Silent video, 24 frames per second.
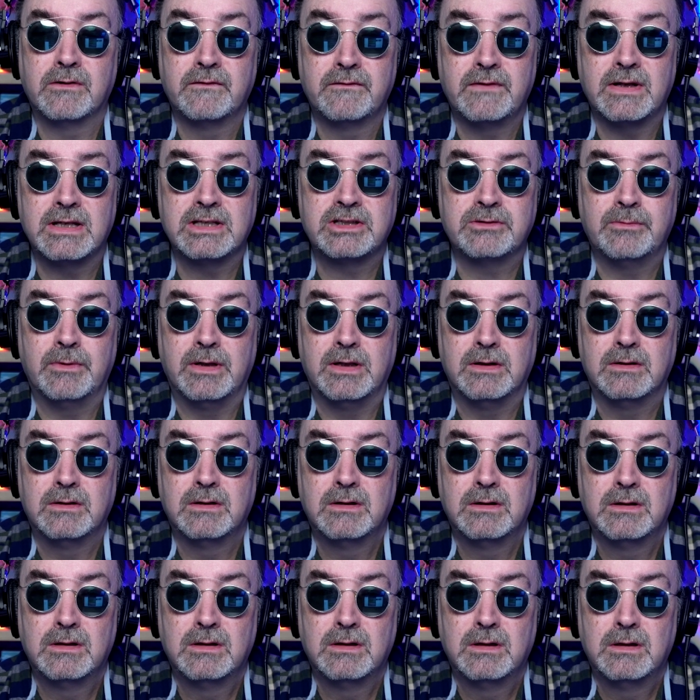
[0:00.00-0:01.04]
investment.
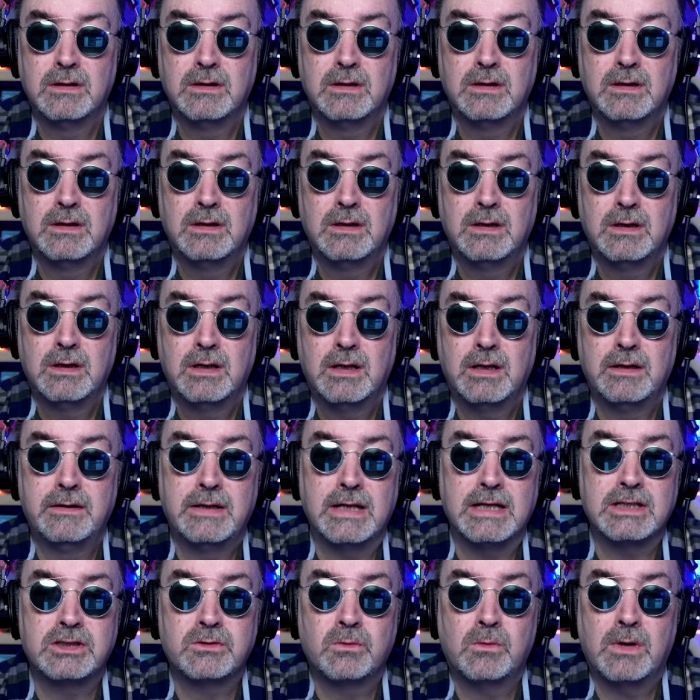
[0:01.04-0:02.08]
And
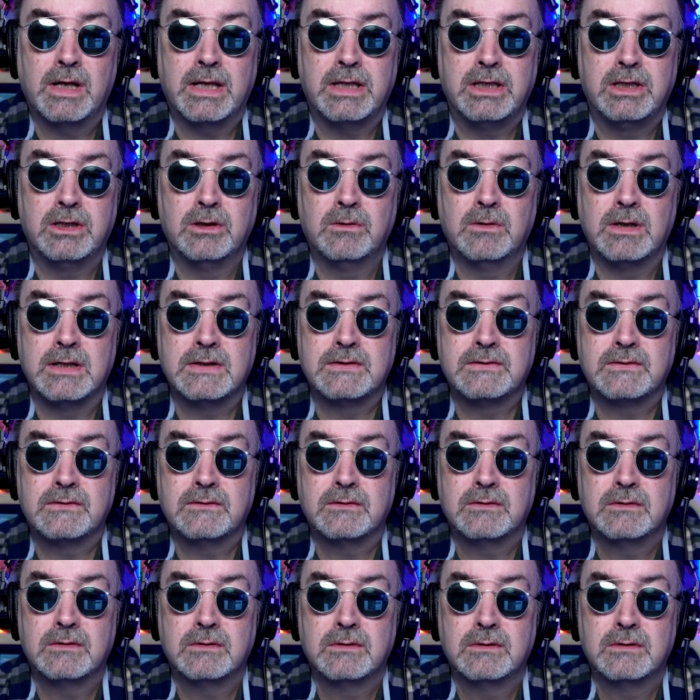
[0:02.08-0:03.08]
that's why US